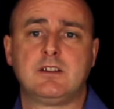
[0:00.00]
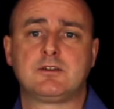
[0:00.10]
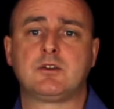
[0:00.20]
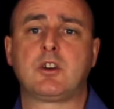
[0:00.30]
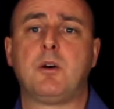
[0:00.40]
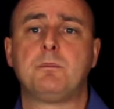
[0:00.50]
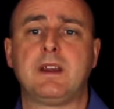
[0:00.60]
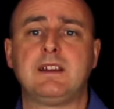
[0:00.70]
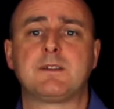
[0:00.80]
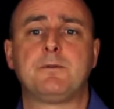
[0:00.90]
to
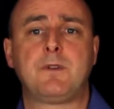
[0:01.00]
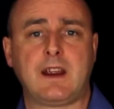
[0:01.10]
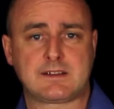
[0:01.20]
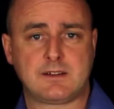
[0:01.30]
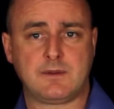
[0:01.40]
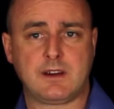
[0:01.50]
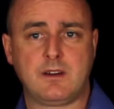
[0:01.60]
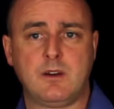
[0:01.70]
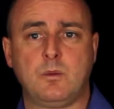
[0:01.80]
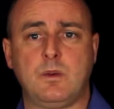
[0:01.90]
compete effectively
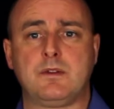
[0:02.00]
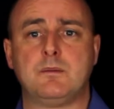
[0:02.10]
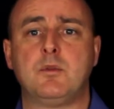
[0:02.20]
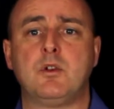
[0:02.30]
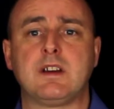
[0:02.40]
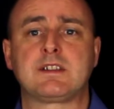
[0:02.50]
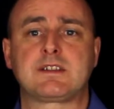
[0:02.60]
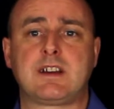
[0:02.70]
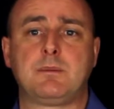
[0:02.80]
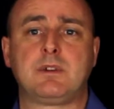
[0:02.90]
with the more
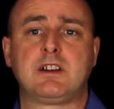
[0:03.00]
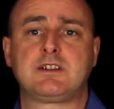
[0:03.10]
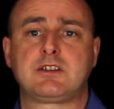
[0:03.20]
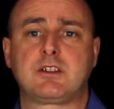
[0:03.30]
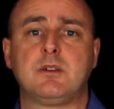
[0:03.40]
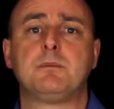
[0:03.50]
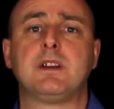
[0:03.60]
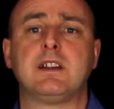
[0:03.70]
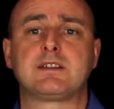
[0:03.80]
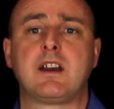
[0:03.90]
established
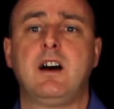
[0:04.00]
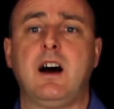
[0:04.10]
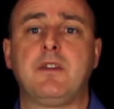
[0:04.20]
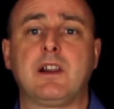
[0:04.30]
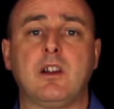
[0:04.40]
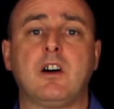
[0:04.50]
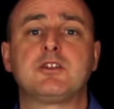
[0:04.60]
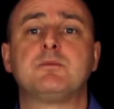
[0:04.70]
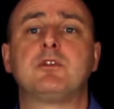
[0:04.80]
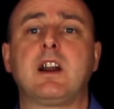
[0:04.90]
companies and the
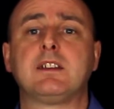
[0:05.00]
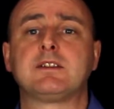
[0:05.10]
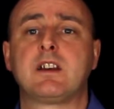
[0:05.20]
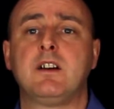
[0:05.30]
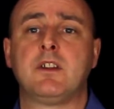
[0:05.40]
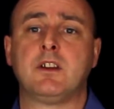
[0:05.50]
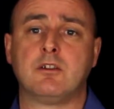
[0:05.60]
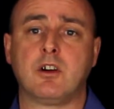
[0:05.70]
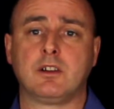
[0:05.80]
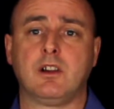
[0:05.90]
larger brands that
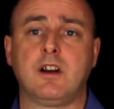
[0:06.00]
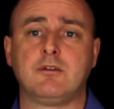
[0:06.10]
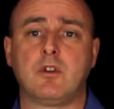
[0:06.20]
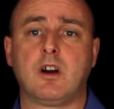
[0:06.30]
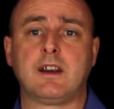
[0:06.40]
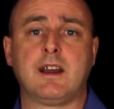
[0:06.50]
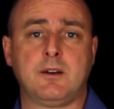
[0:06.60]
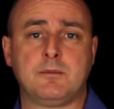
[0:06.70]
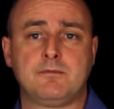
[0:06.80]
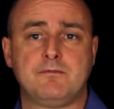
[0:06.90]
are online right now.